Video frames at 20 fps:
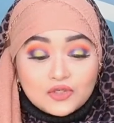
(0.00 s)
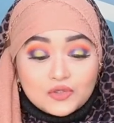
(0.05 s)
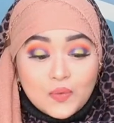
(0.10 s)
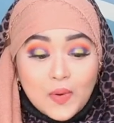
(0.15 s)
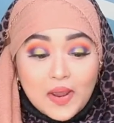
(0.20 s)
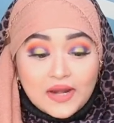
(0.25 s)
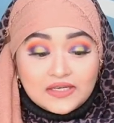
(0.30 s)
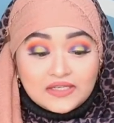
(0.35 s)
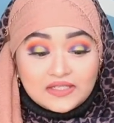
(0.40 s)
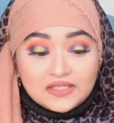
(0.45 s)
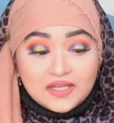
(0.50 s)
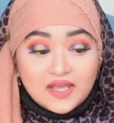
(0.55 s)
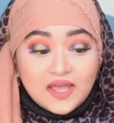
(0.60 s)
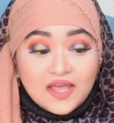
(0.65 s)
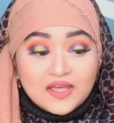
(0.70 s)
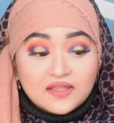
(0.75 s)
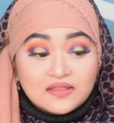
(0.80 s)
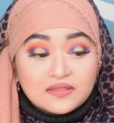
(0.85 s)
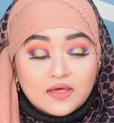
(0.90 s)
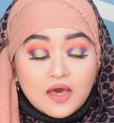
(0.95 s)

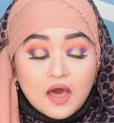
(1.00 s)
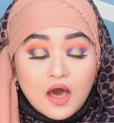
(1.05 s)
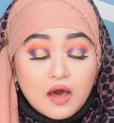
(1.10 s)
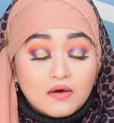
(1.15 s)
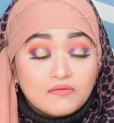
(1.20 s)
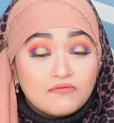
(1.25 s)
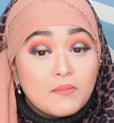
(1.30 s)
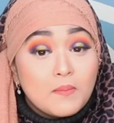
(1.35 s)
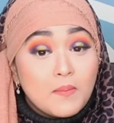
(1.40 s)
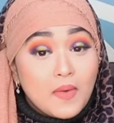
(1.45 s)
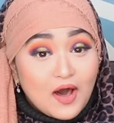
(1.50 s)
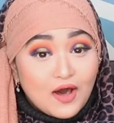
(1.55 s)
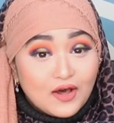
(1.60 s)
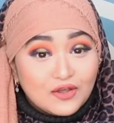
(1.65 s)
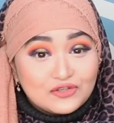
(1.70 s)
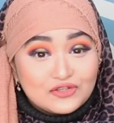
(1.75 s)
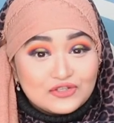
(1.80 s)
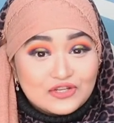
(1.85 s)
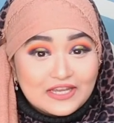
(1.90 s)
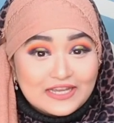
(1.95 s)
20th of
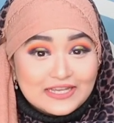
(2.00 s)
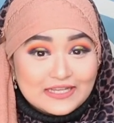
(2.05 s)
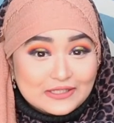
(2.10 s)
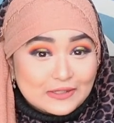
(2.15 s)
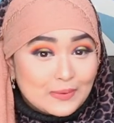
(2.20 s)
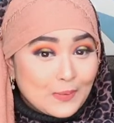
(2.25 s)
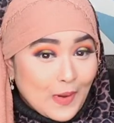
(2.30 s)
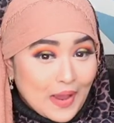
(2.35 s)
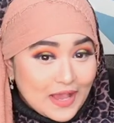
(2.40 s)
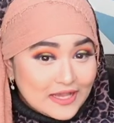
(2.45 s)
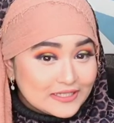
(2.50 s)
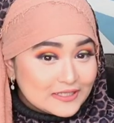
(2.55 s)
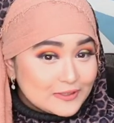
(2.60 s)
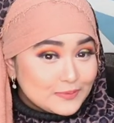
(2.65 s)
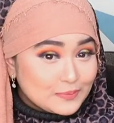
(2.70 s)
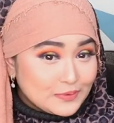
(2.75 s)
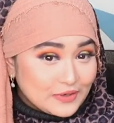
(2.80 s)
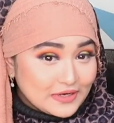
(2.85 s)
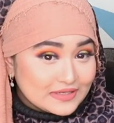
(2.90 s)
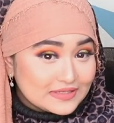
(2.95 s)
March is when
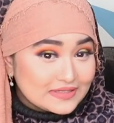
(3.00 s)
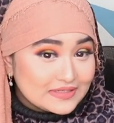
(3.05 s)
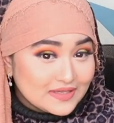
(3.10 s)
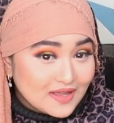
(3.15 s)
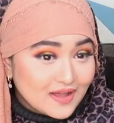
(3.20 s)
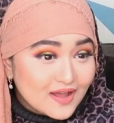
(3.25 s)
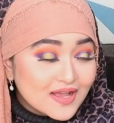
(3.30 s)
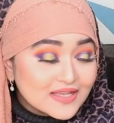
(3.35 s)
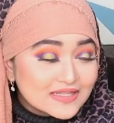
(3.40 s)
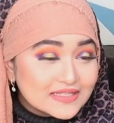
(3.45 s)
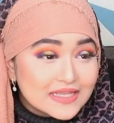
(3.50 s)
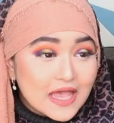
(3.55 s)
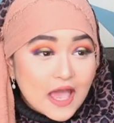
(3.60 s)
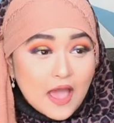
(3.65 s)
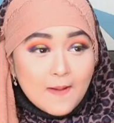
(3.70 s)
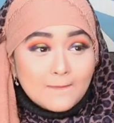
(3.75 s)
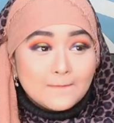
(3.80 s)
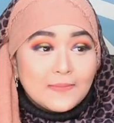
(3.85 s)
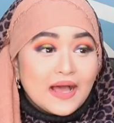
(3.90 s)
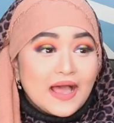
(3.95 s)
spring starts
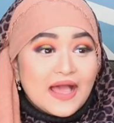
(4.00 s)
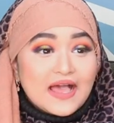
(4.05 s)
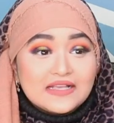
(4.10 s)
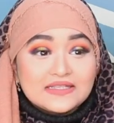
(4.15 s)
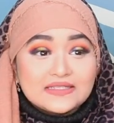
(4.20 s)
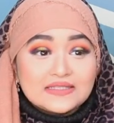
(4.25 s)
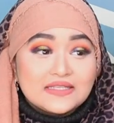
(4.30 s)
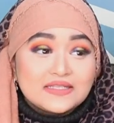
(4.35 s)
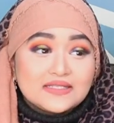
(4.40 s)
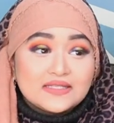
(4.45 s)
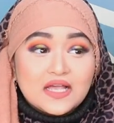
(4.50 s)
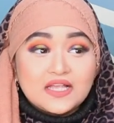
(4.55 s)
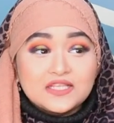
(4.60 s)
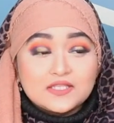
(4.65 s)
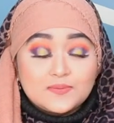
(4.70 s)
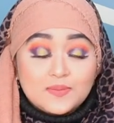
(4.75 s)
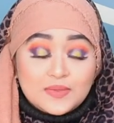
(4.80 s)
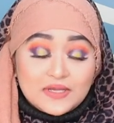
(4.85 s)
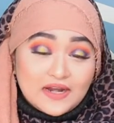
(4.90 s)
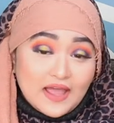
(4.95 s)
but as the
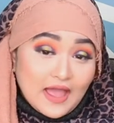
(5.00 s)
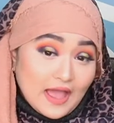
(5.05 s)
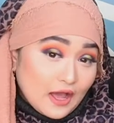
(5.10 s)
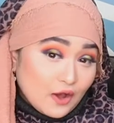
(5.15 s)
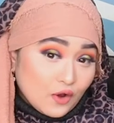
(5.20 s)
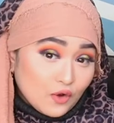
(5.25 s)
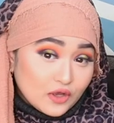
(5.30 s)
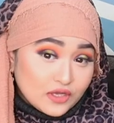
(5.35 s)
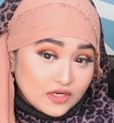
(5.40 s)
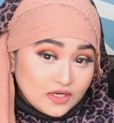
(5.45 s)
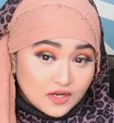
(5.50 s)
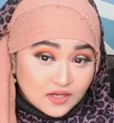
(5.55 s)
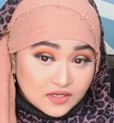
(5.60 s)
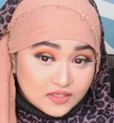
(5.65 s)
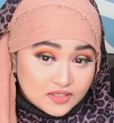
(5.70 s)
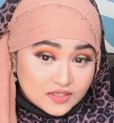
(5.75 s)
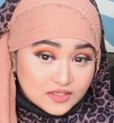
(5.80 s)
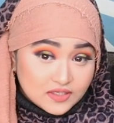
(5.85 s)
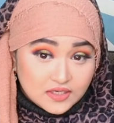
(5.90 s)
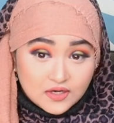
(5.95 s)
sun's been out in
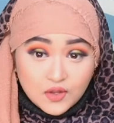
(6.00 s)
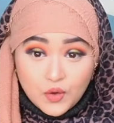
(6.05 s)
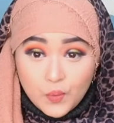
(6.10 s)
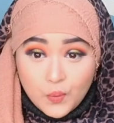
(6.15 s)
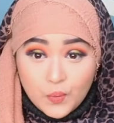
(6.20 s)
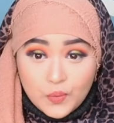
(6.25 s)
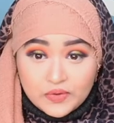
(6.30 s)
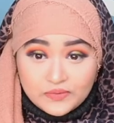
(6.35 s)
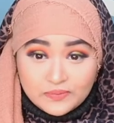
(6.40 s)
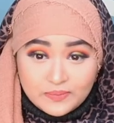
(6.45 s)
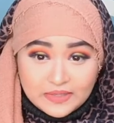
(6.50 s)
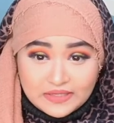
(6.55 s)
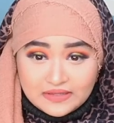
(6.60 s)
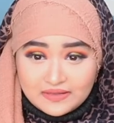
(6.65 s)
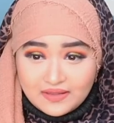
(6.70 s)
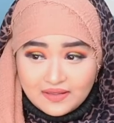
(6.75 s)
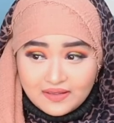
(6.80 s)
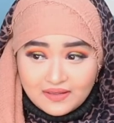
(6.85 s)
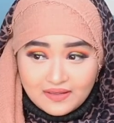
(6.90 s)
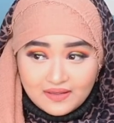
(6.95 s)
London we've been
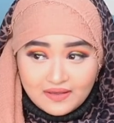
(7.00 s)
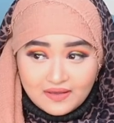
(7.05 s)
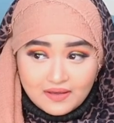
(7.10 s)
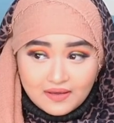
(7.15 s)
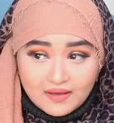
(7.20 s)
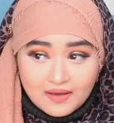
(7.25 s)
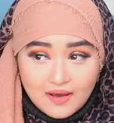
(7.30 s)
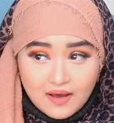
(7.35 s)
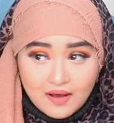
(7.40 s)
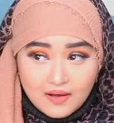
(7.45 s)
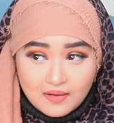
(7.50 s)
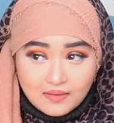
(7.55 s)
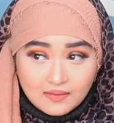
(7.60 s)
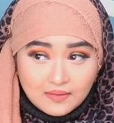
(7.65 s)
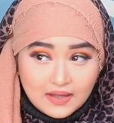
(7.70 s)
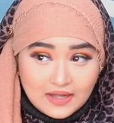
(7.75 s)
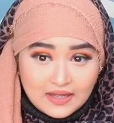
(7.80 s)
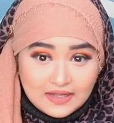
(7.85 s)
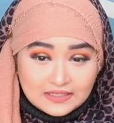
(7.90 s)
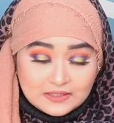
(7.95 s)
thinking
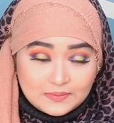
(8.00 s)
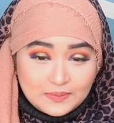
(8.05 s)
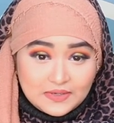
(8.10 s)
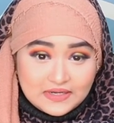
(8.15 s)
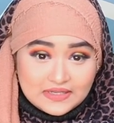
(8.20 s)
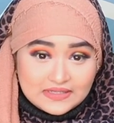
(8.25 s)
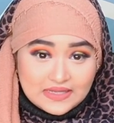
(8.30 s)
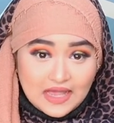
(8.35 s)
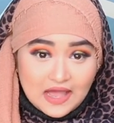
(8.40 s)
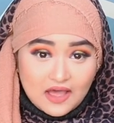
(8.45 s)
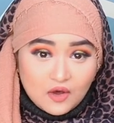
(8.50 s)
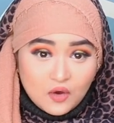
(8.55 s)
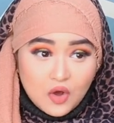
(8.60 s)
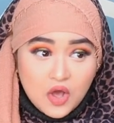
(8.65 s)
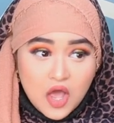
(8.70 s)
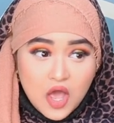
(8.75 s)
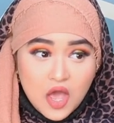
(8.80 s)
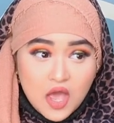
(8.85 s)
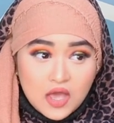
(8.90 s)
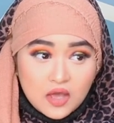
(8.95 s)
oh uh, spring's
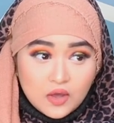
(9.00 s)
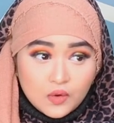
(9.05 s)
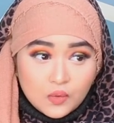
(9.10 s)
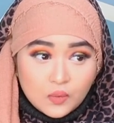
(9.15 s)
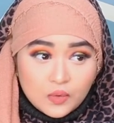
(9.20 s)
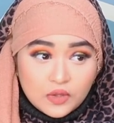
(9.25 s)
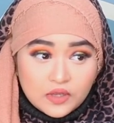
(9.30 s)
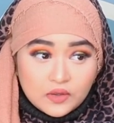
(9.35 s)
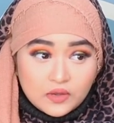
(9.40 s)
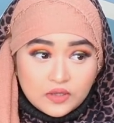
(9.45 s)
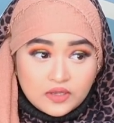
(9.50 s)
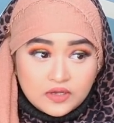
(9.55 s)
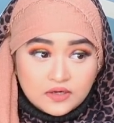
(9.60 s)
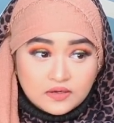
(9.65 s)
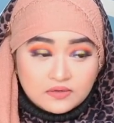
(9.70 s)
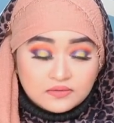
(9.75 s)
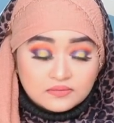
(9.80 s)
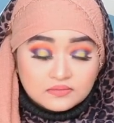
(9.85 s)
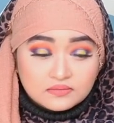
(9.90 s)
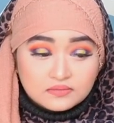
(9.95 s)
out
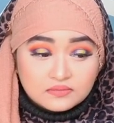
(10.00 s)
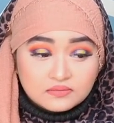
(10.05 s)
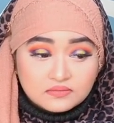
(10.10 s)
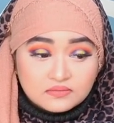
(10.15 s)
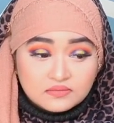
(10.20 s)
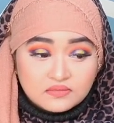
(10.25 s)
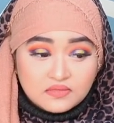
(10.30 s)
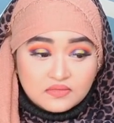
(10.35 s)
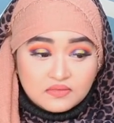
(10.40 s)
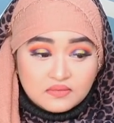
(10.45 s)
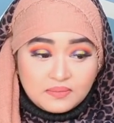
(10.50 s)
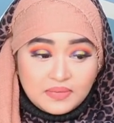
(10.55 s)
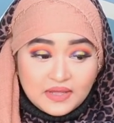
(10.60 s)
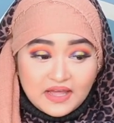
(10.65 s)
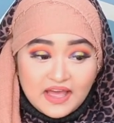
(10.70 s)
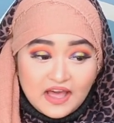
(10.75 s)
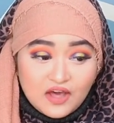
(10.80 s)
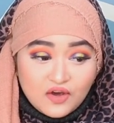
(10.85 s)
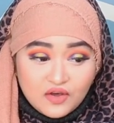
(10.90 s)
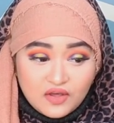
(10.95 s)
in
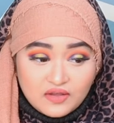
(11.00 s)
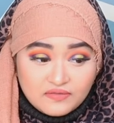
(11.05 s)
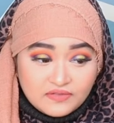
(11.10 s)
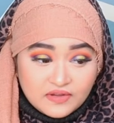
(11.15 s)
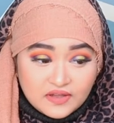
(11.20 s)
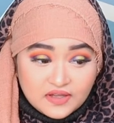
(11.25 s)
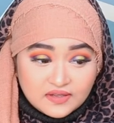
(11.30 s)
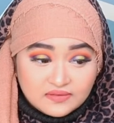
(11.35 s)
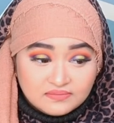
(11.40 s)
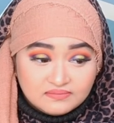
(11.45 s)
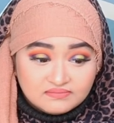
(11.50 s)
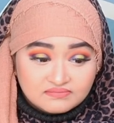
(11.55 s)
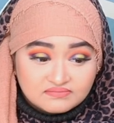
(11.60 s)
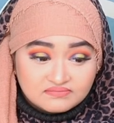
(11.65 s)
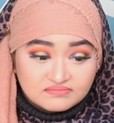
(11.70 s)
but however